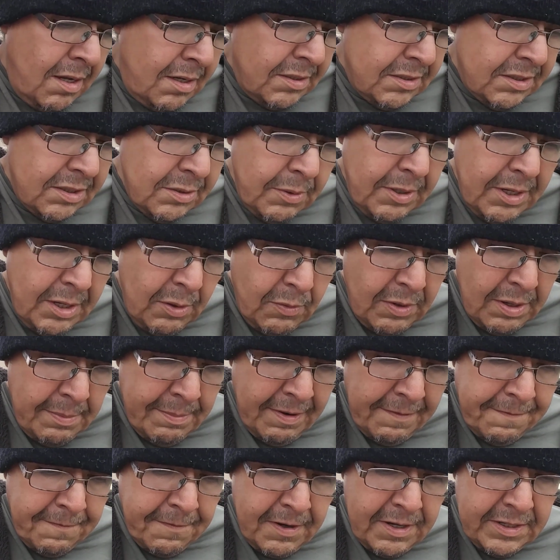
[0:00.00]
So anyway,
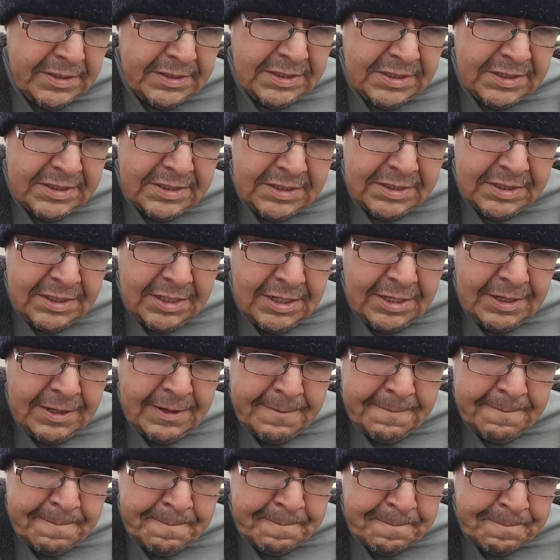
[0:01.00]
my friends.
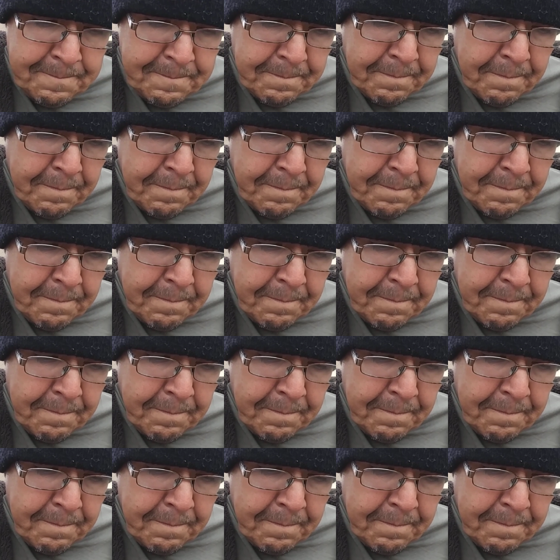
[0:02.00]
Um,